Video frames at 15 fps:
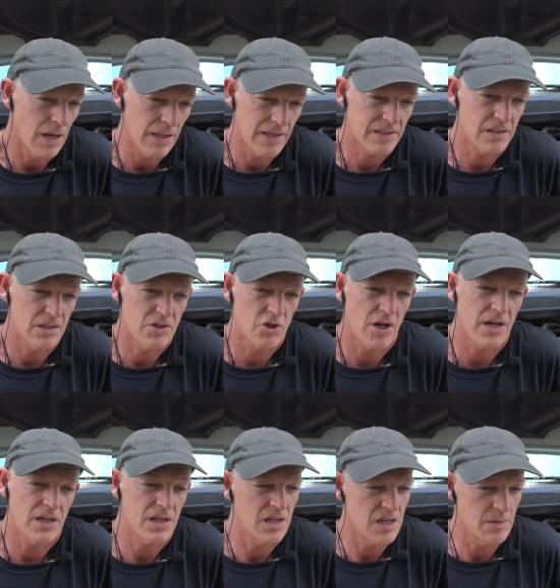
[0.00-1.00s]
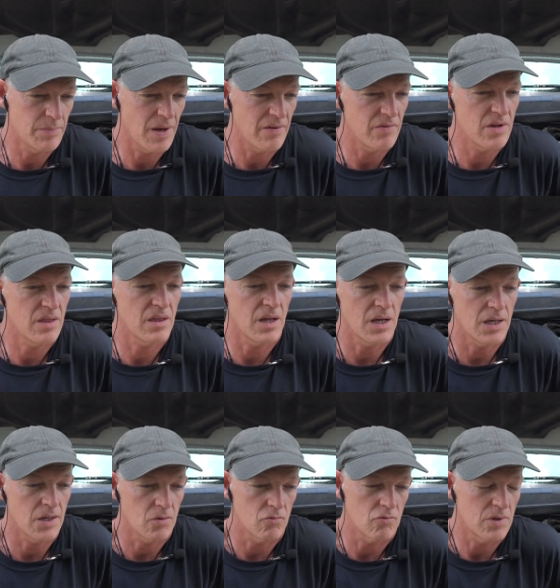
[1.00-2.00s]
I like to try to keep
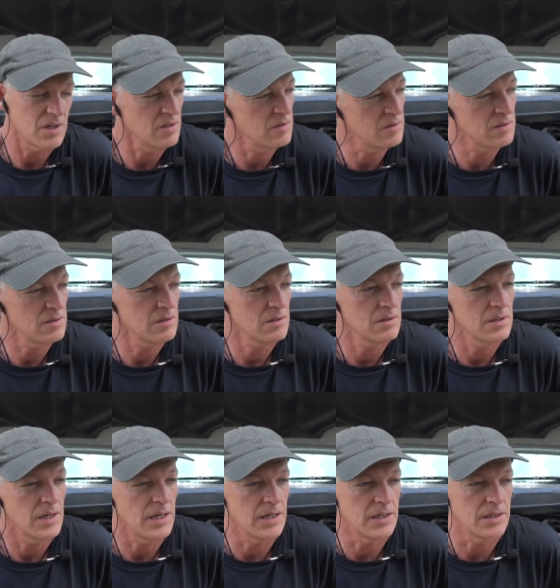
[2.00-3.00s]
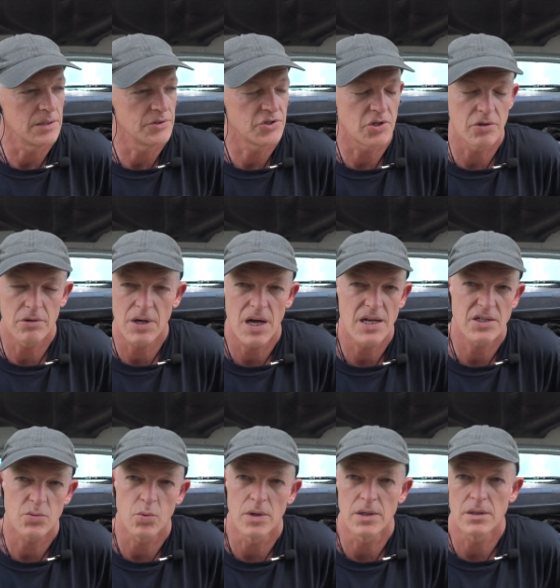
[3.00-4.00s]
everything real and show you
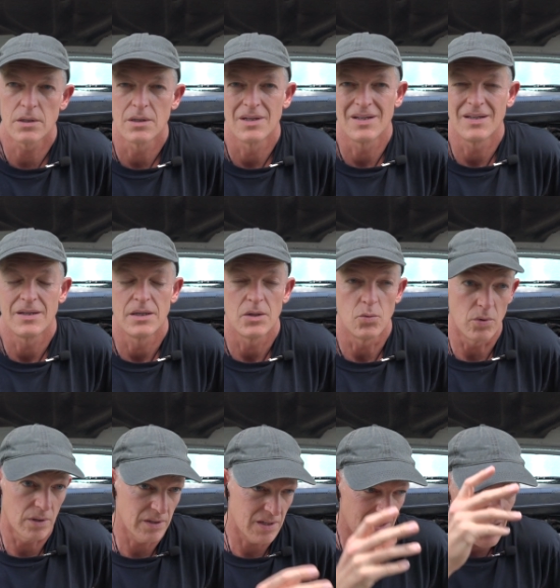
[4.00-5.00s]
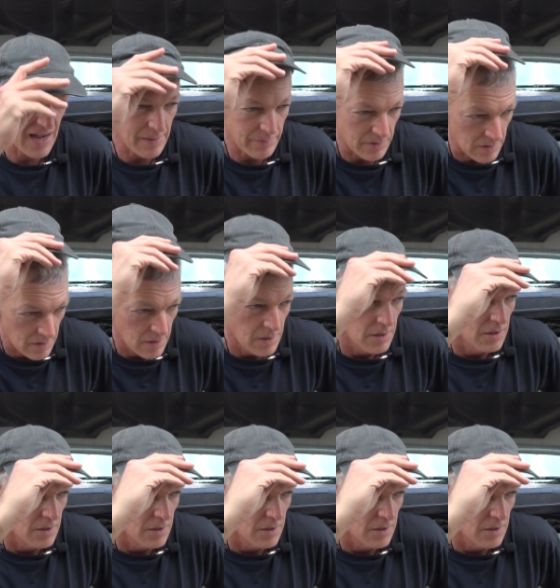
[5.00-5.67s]
guys what really can happen.